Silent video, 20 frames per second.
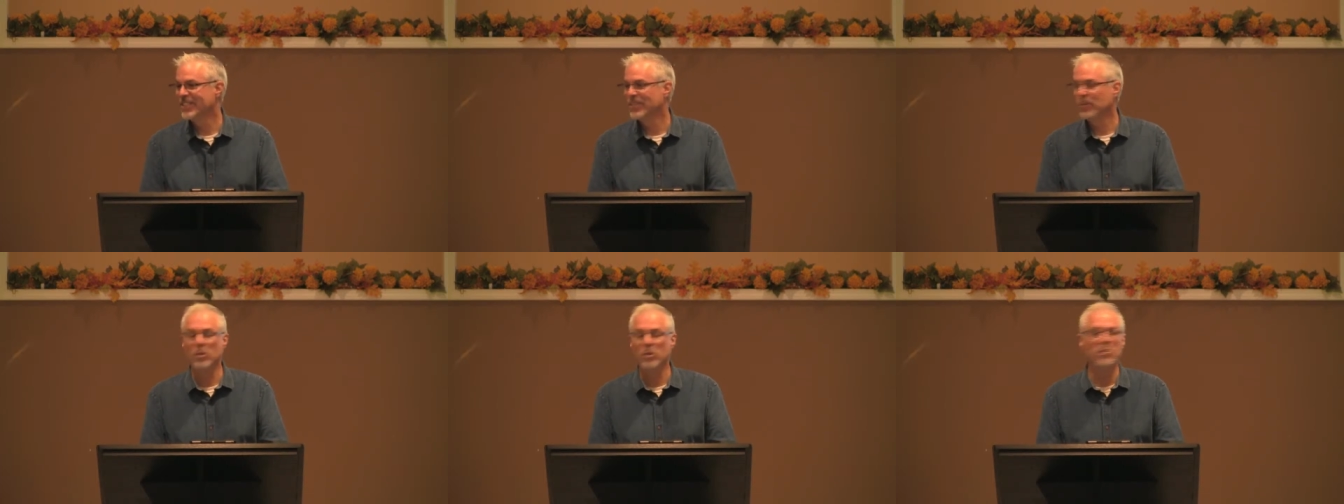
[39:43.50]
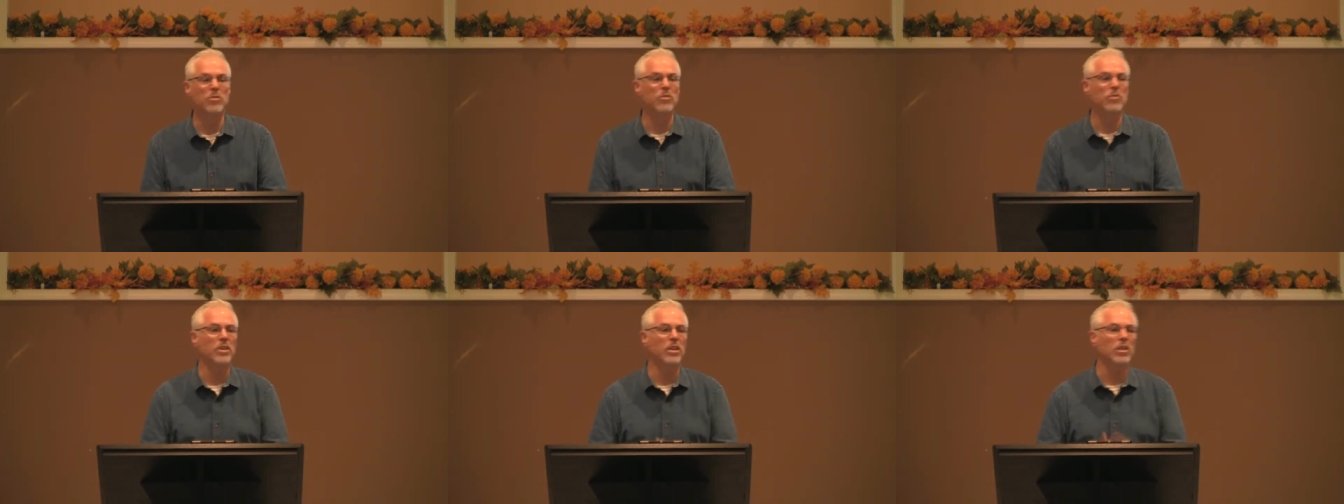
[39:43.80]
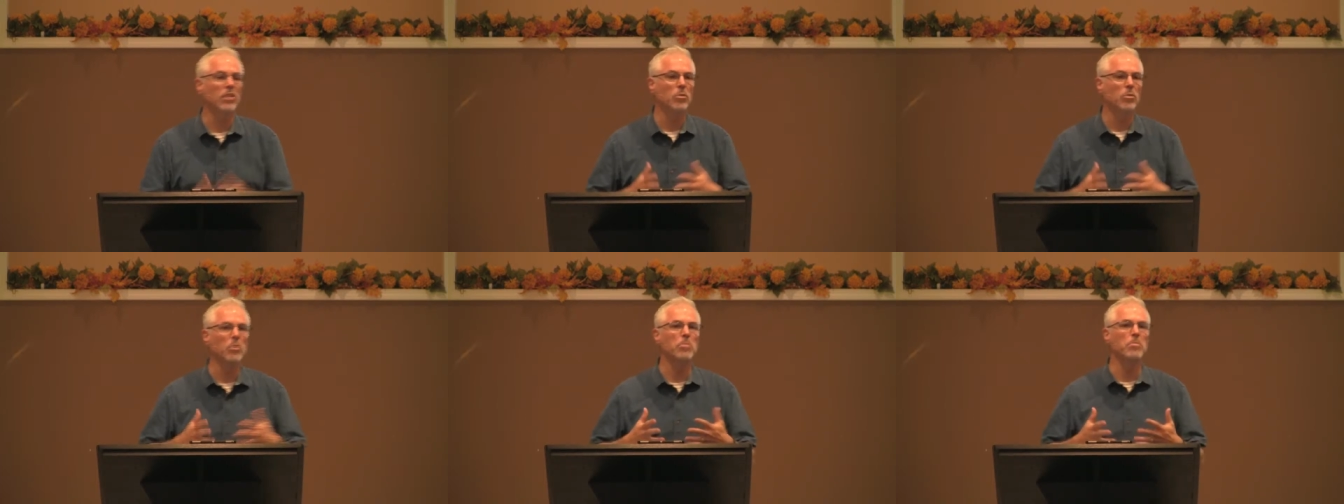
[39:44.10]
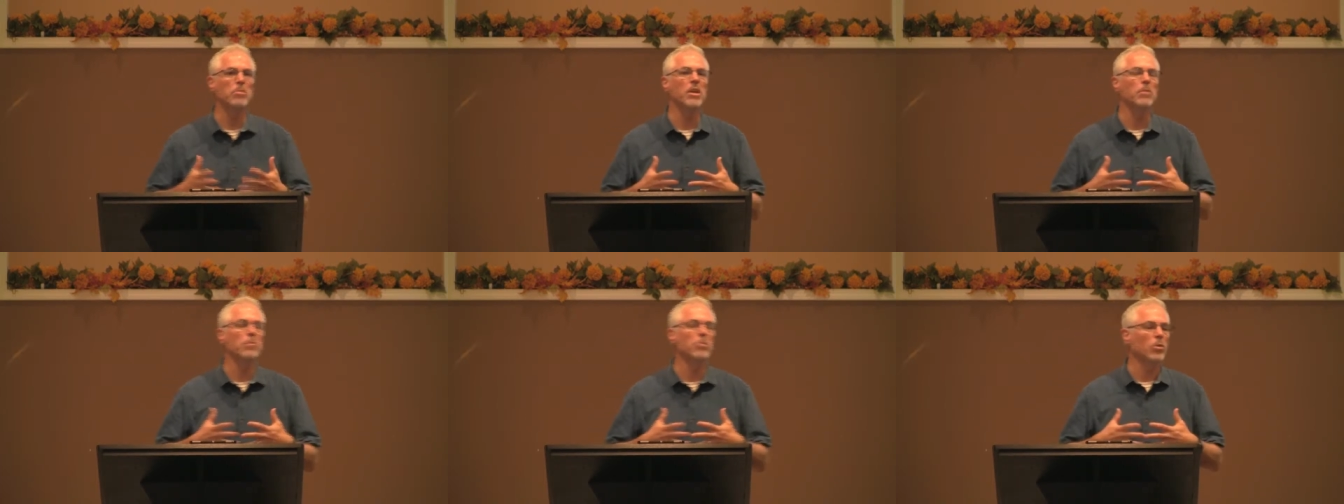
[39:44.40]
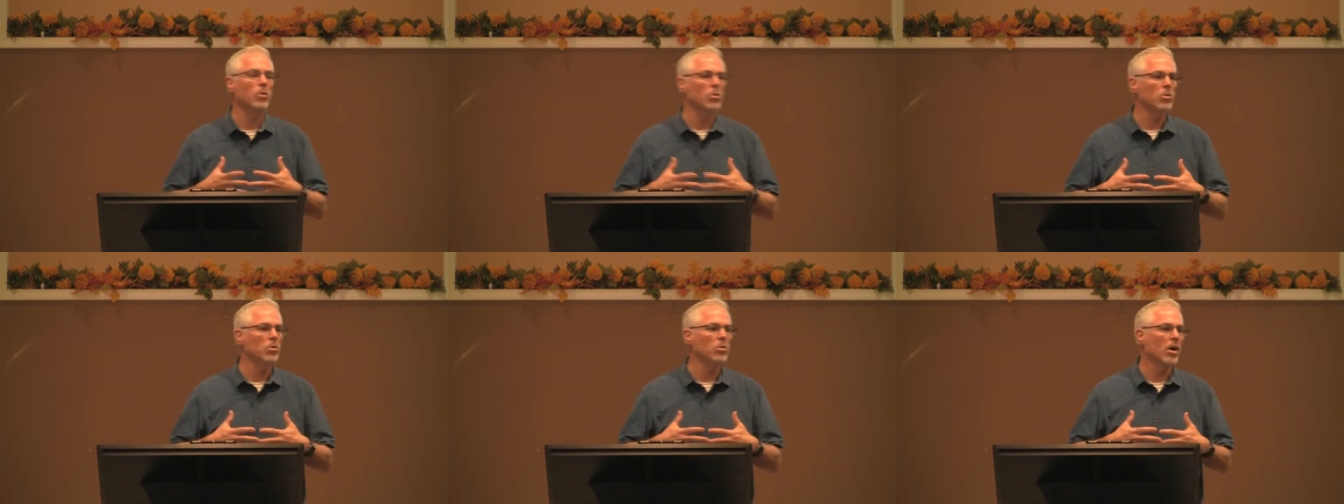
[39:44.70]
one filled with
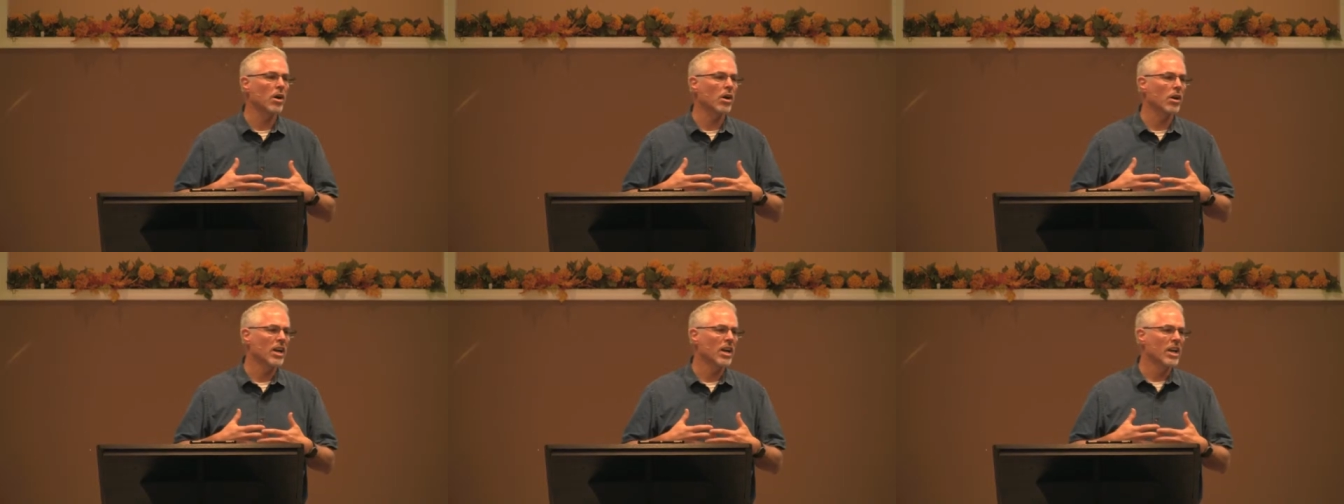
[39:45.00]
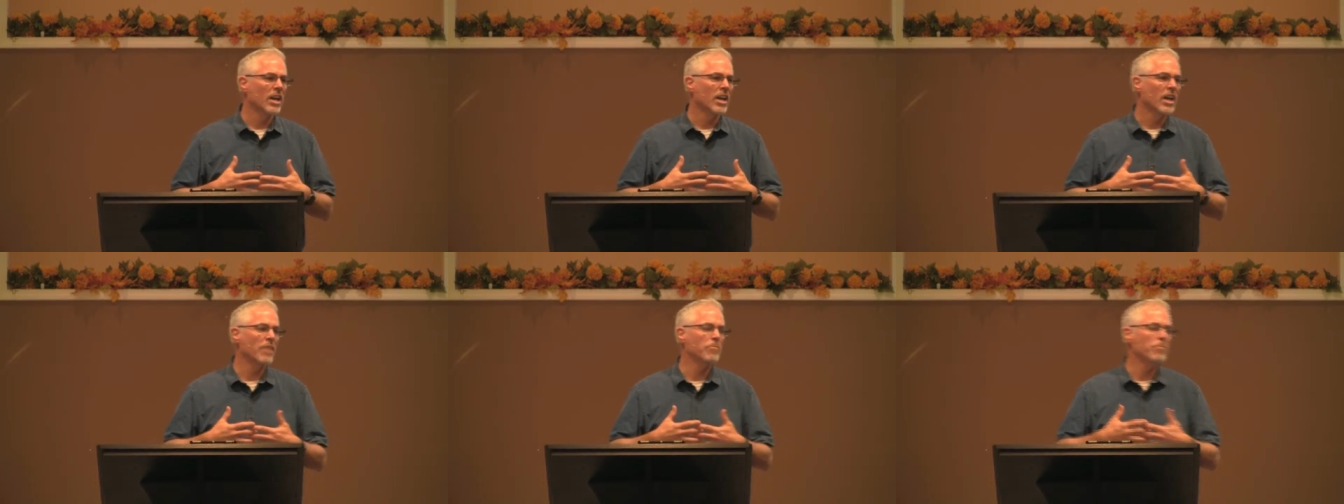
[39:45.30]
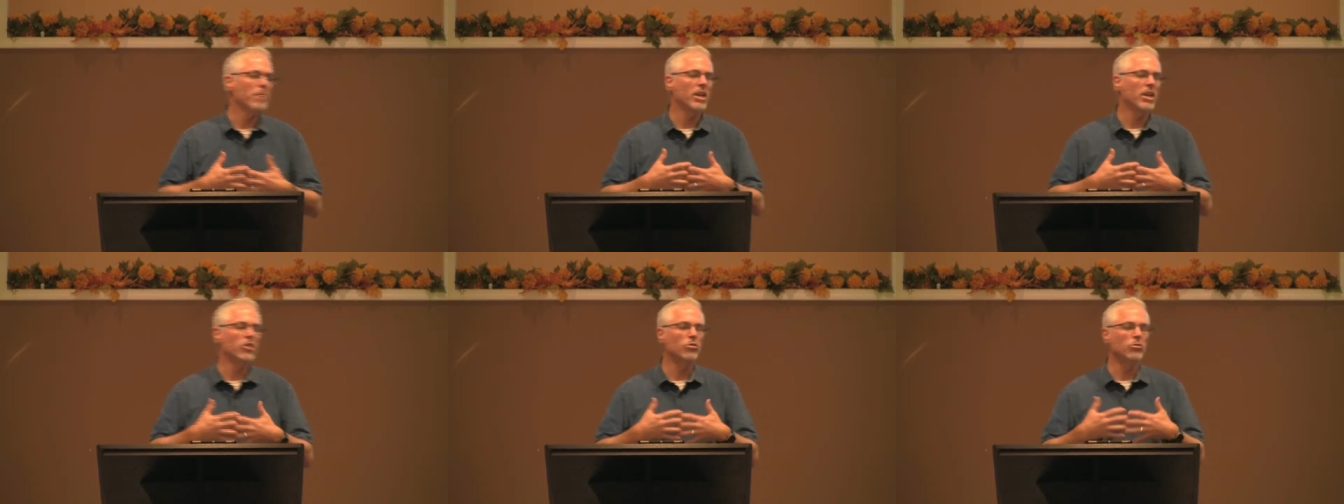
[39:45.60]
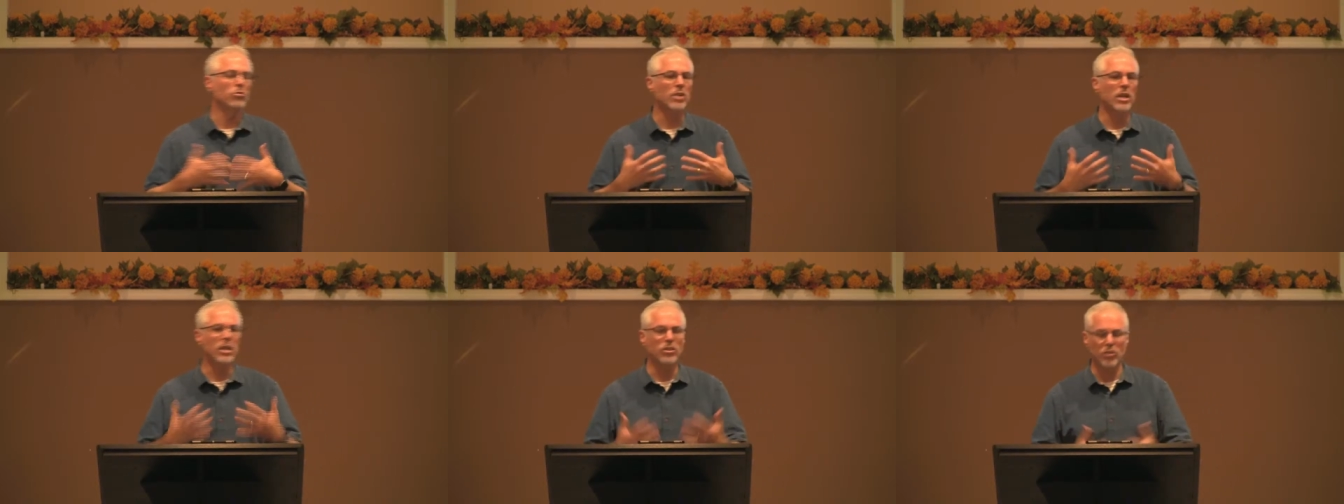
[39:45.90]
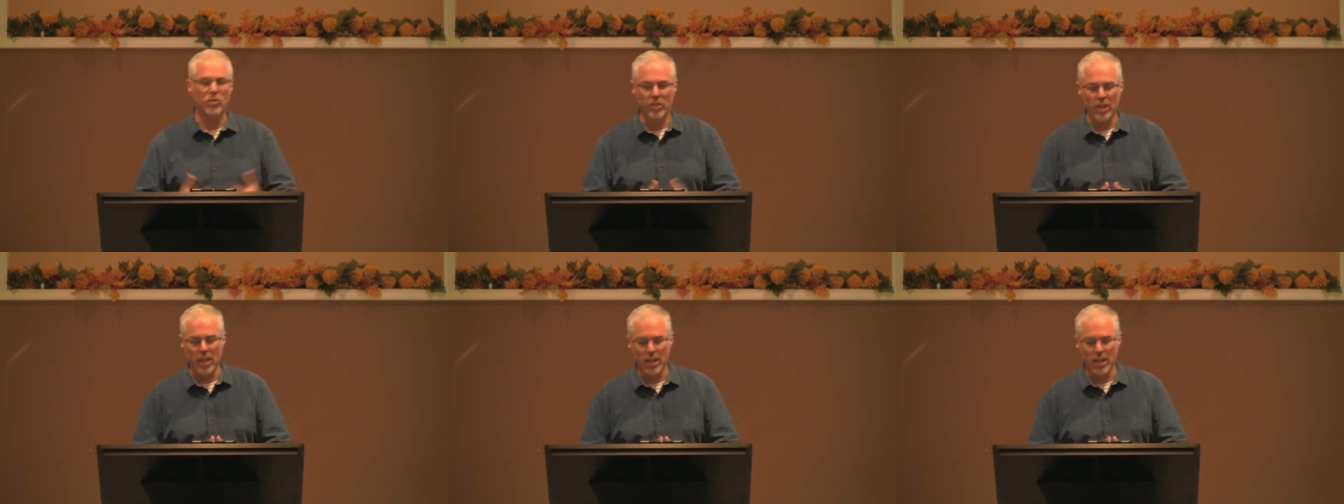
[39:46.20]
people who are, have been enriched